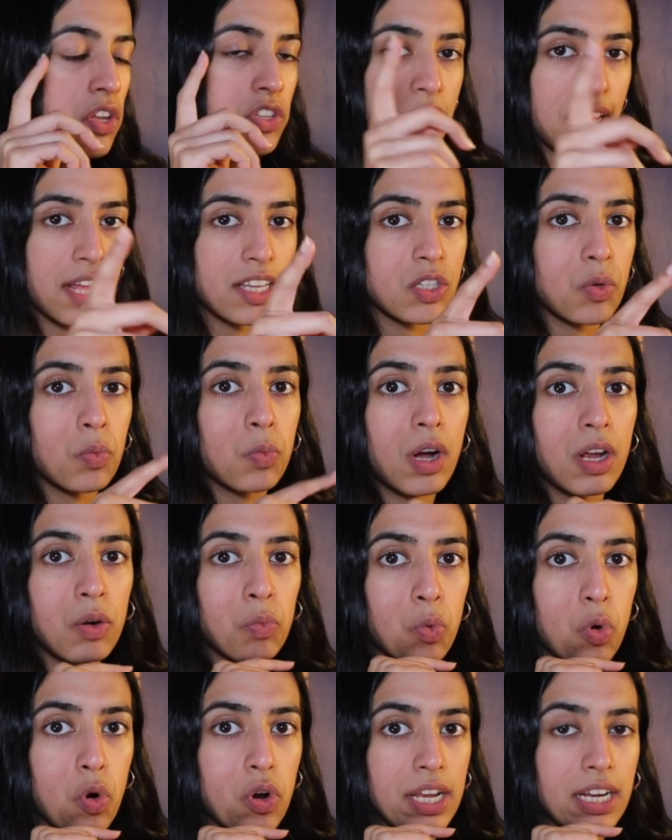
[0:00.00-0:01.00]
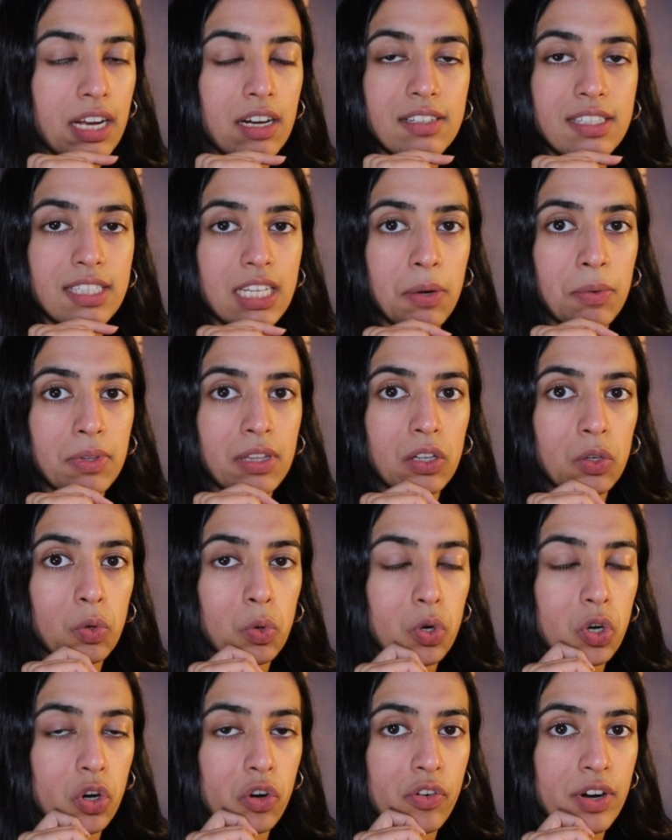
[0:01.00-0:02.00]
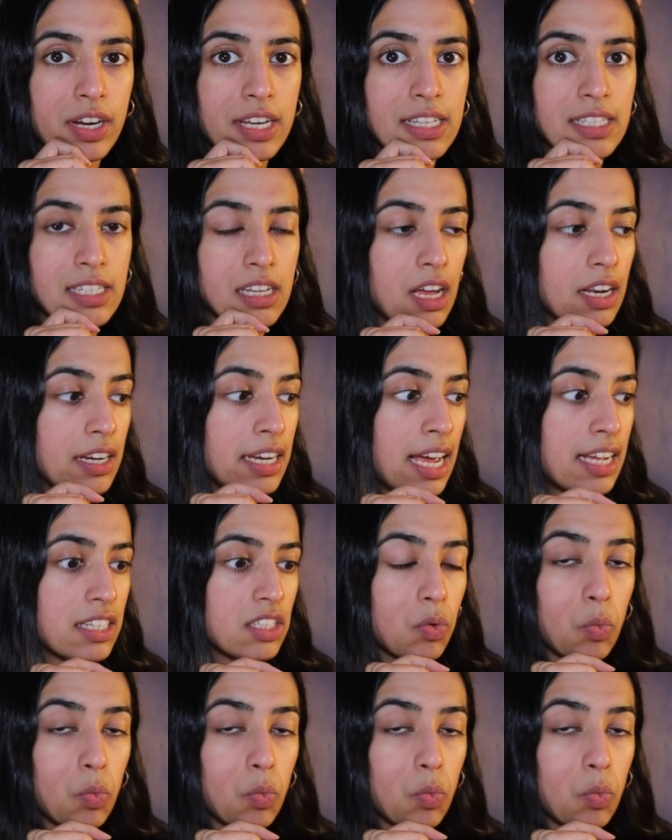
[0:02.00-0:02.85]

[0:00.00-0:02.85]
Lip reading: So that's the one warning I'd say with the Law Careers Net